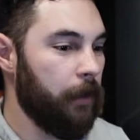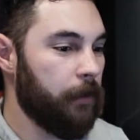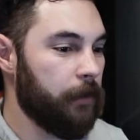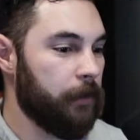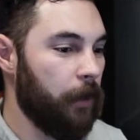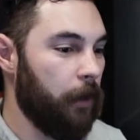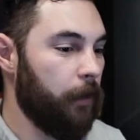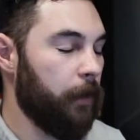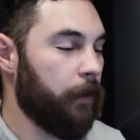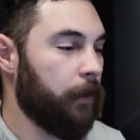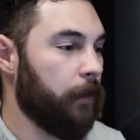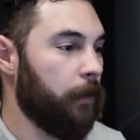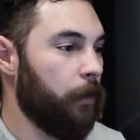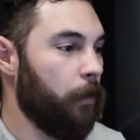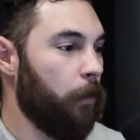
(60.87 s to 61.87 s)
and start with
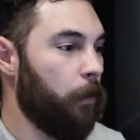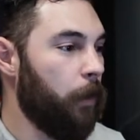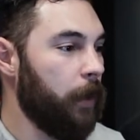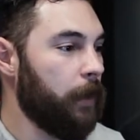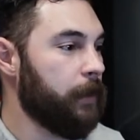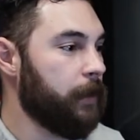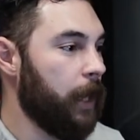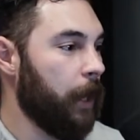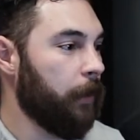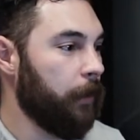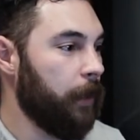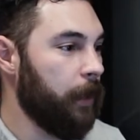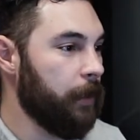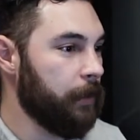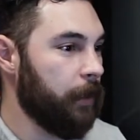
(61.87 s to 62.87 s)
what
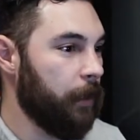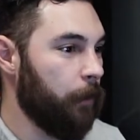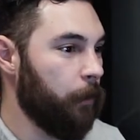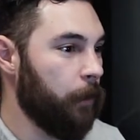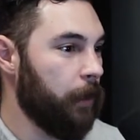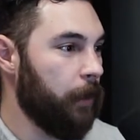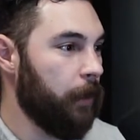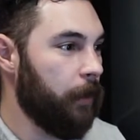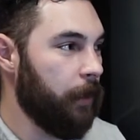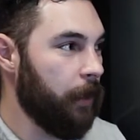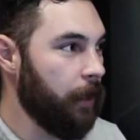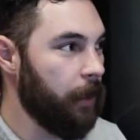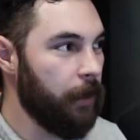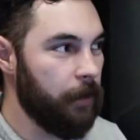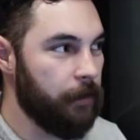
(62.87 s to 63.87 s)
exactly is it that we
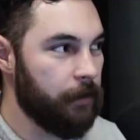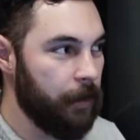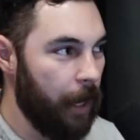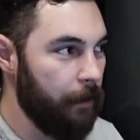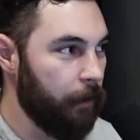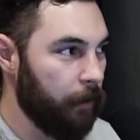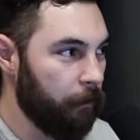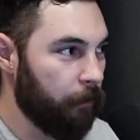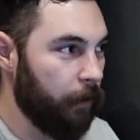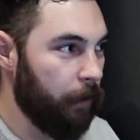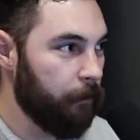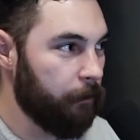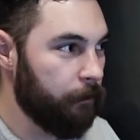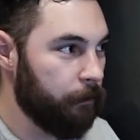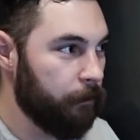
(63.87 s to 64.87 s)
need saving
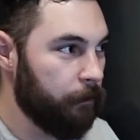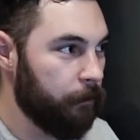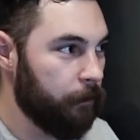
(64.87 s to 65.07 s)
from